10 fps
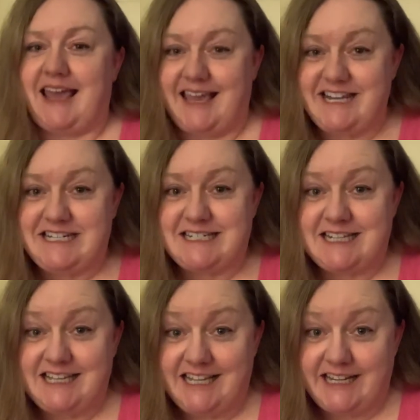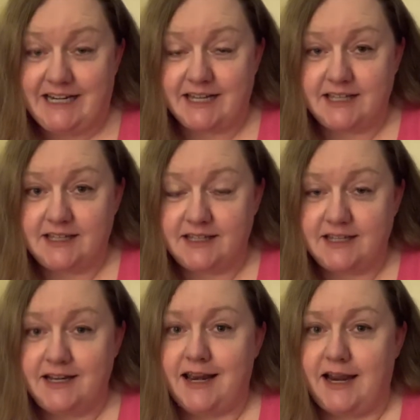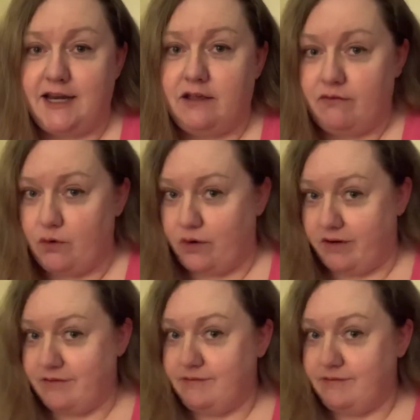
1894.